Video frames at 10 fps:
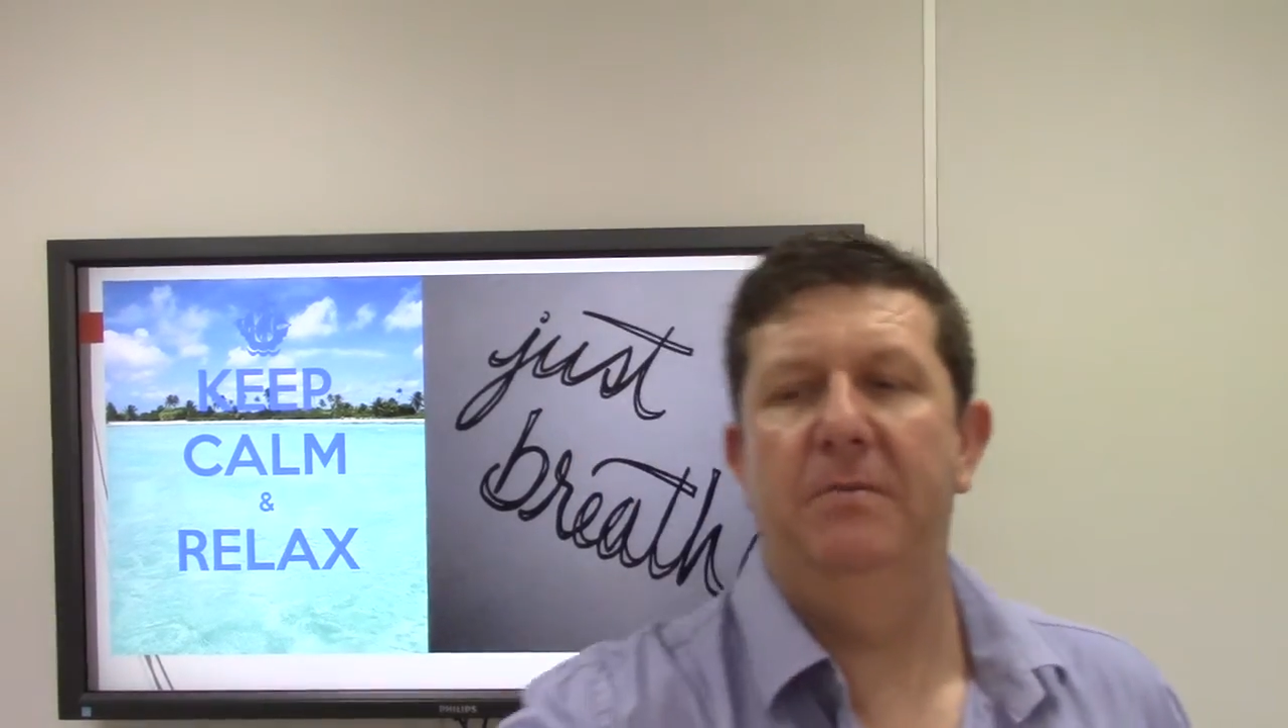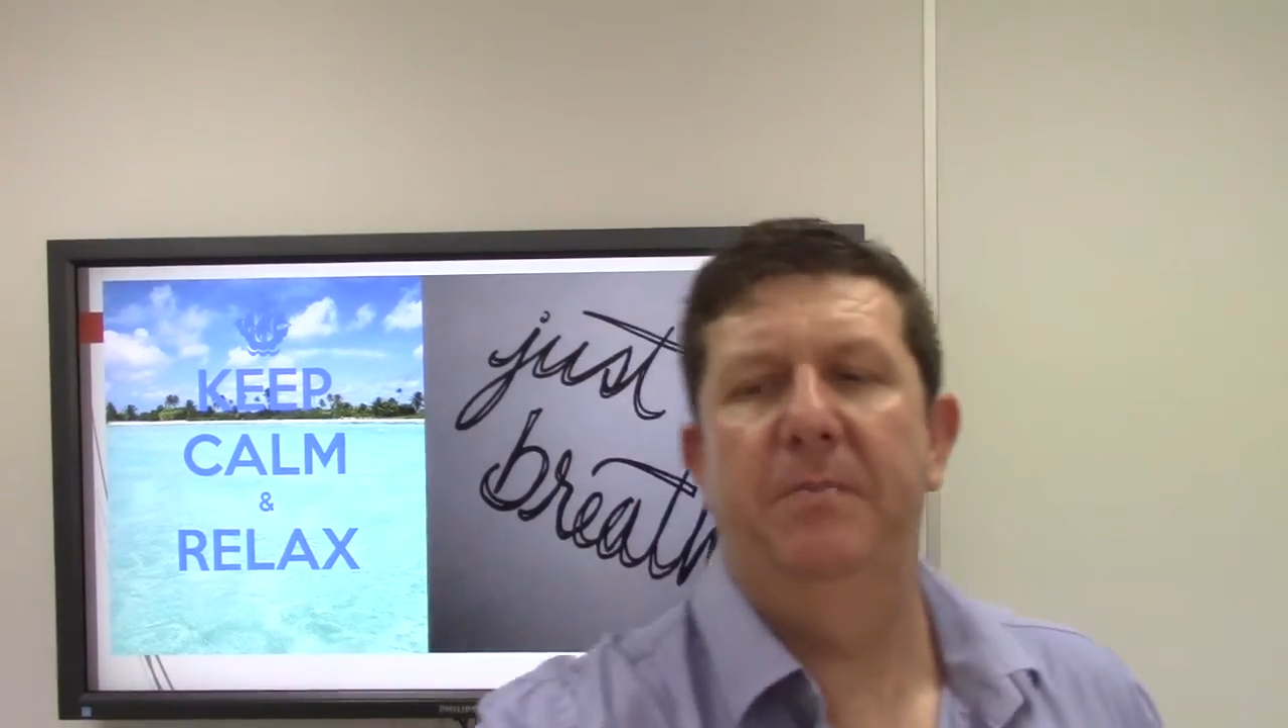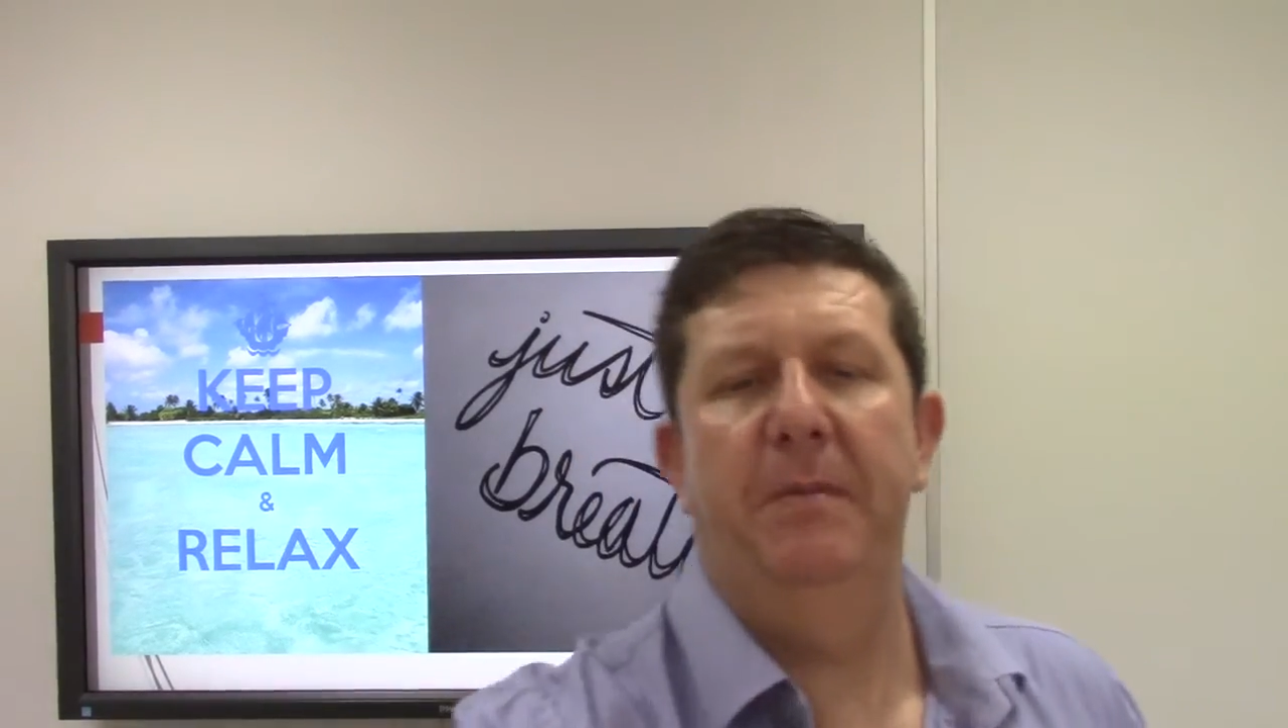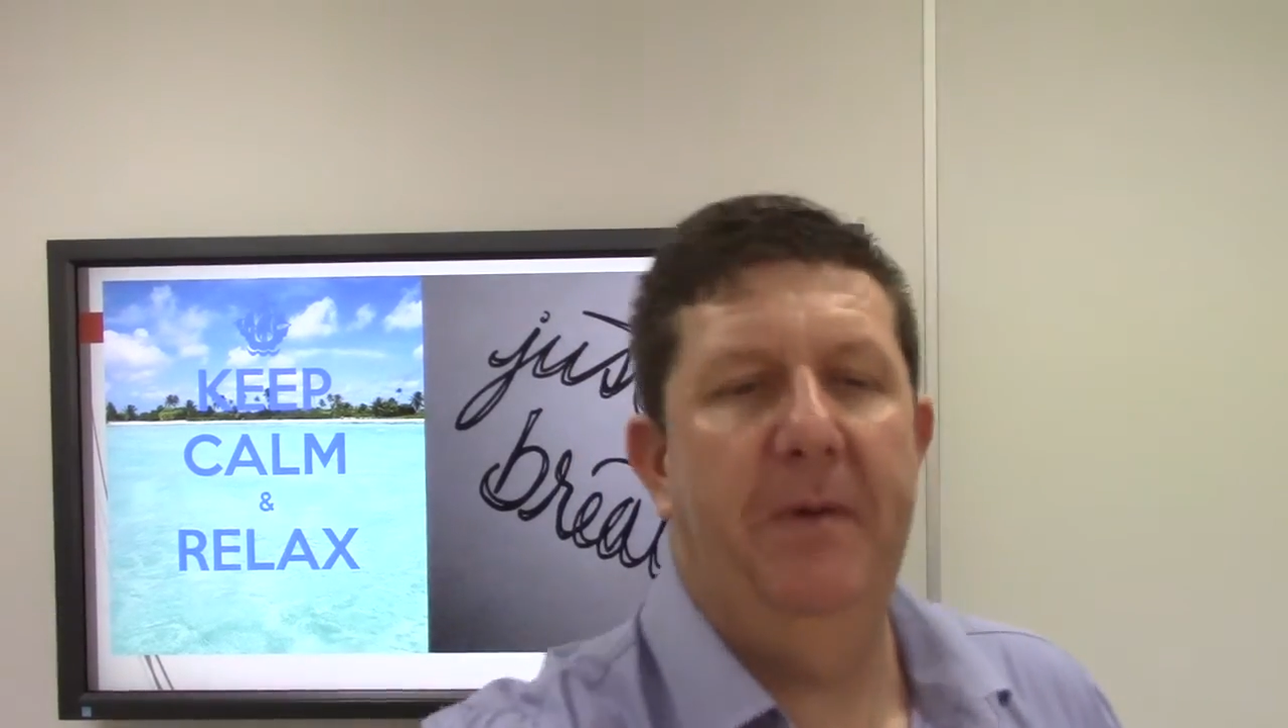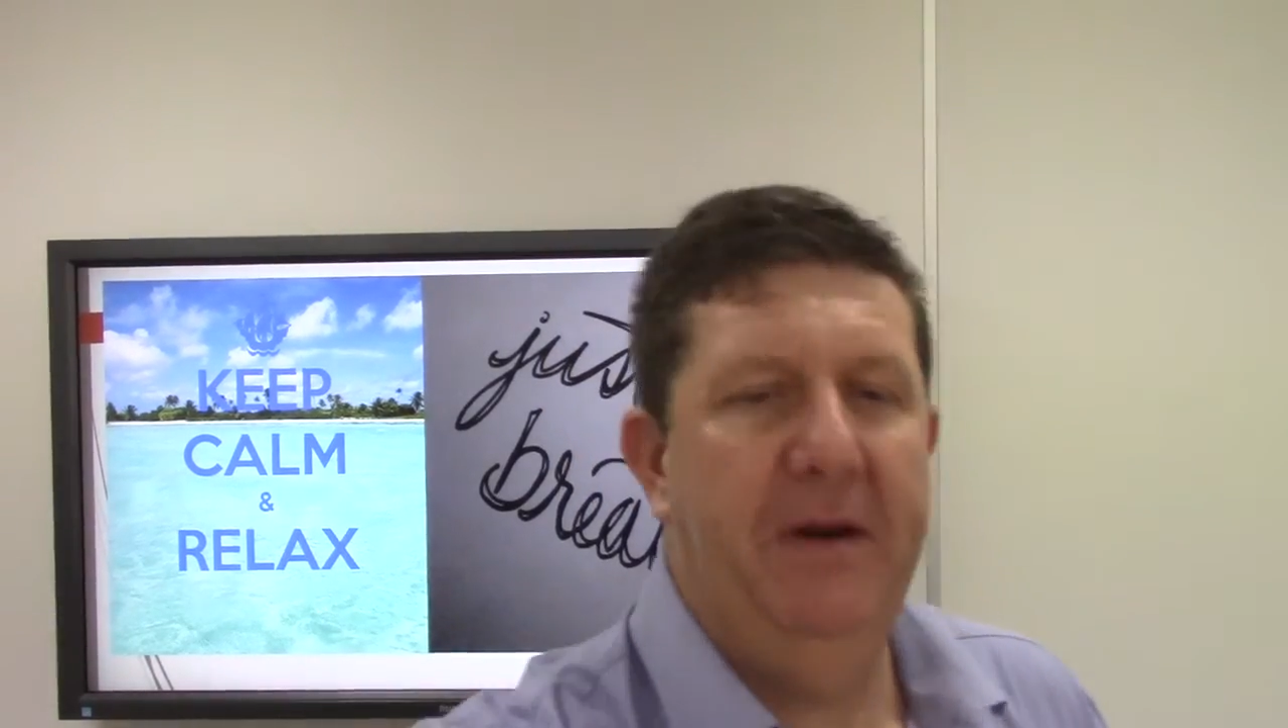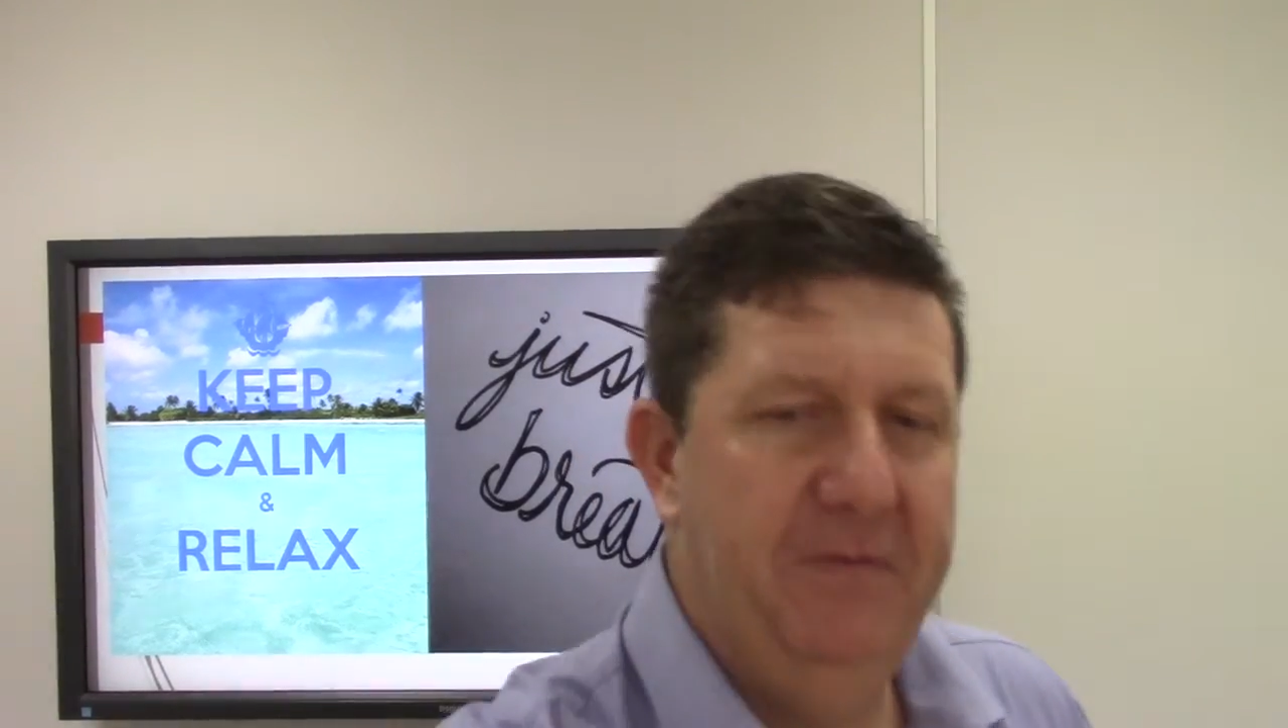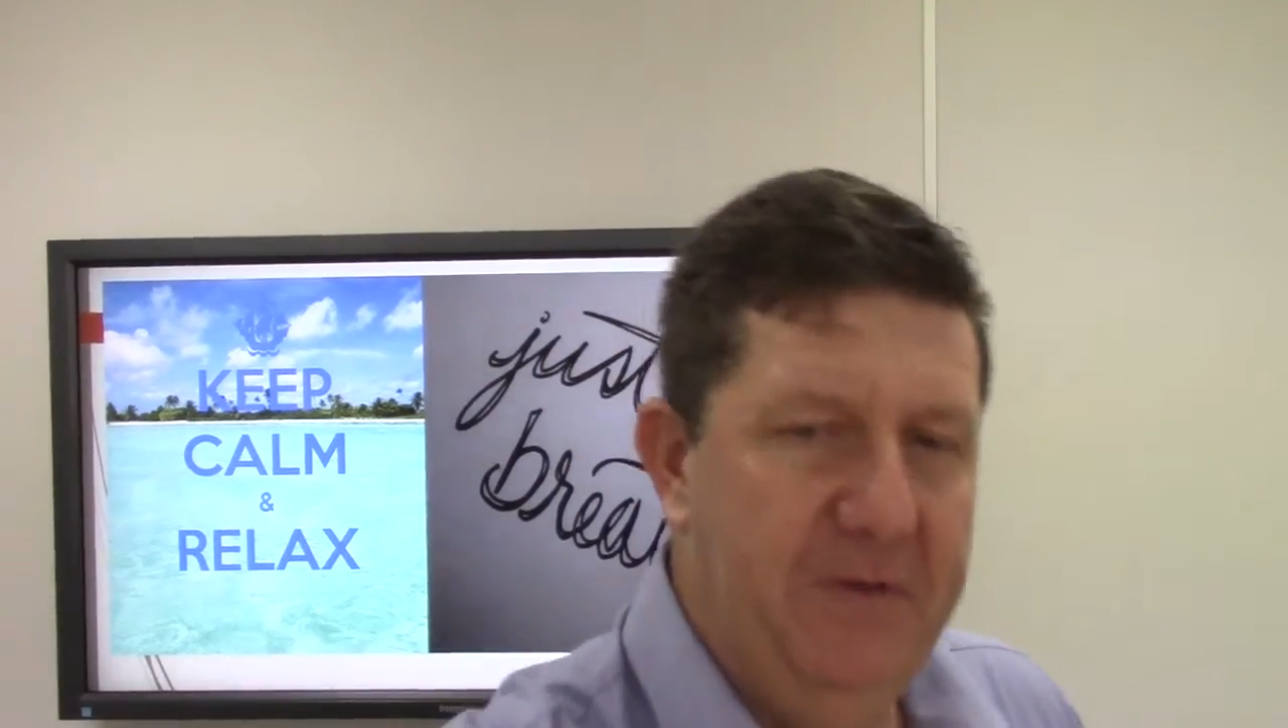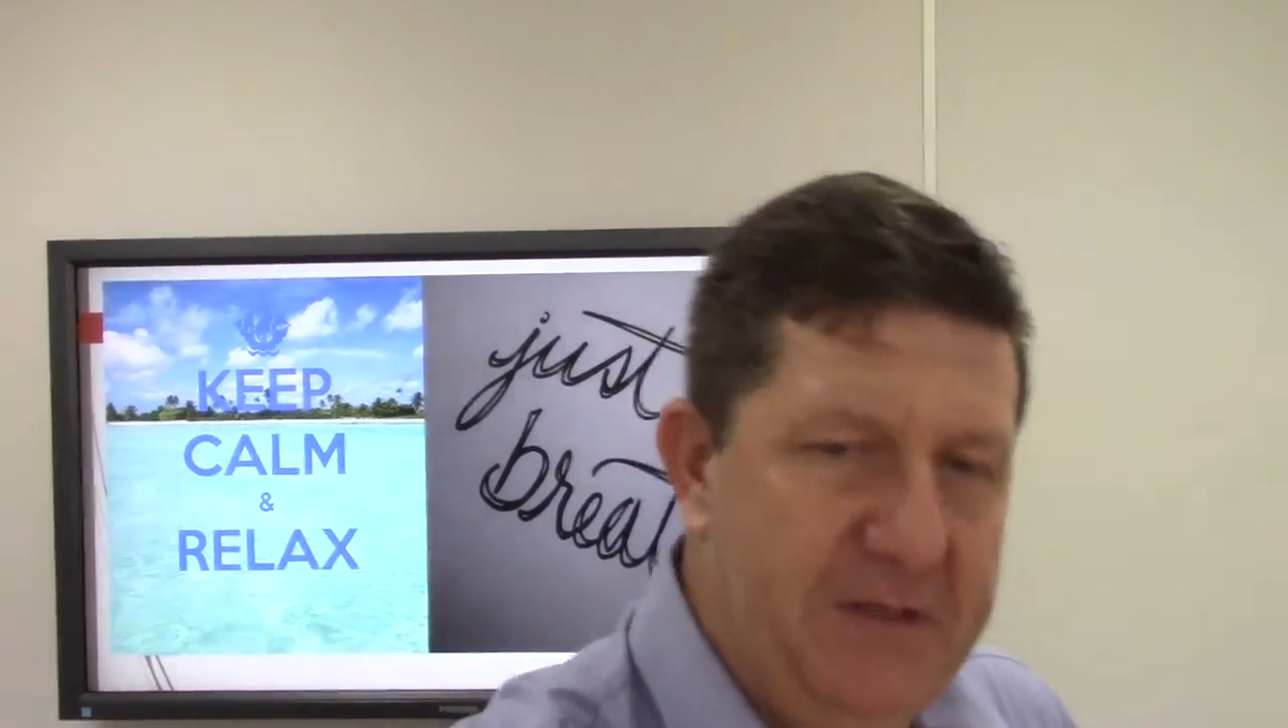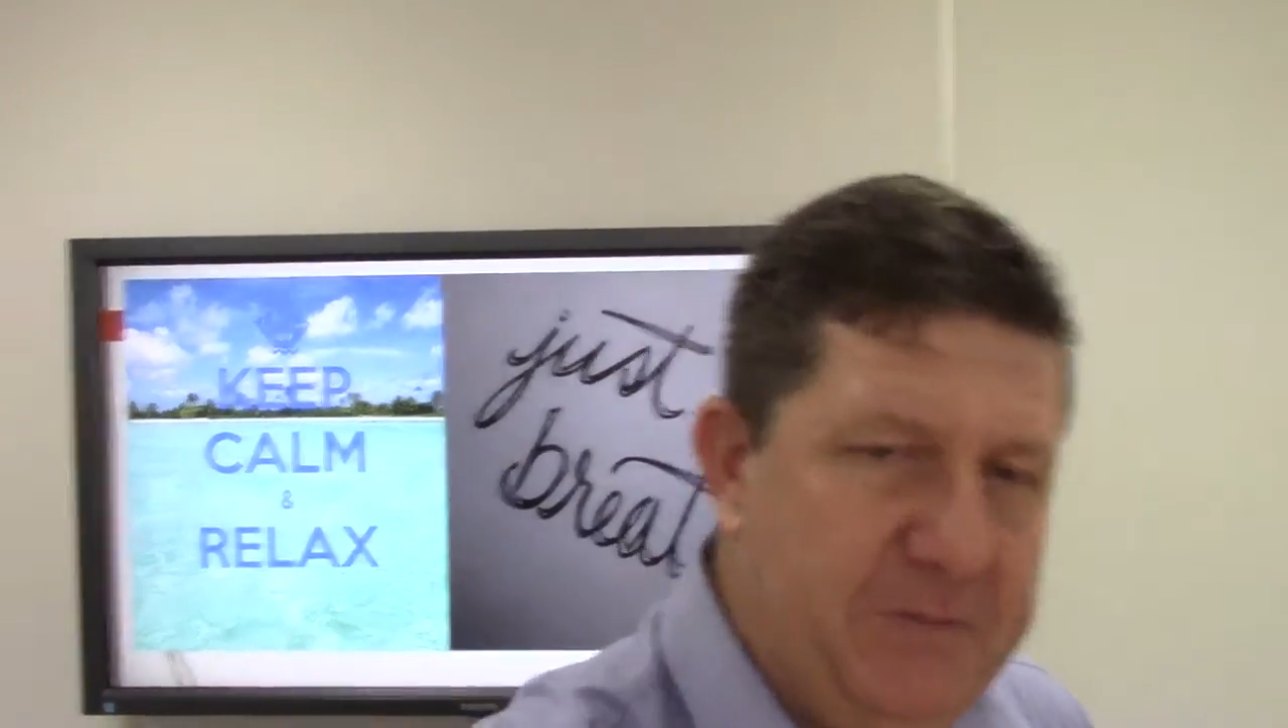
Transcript: prepared for this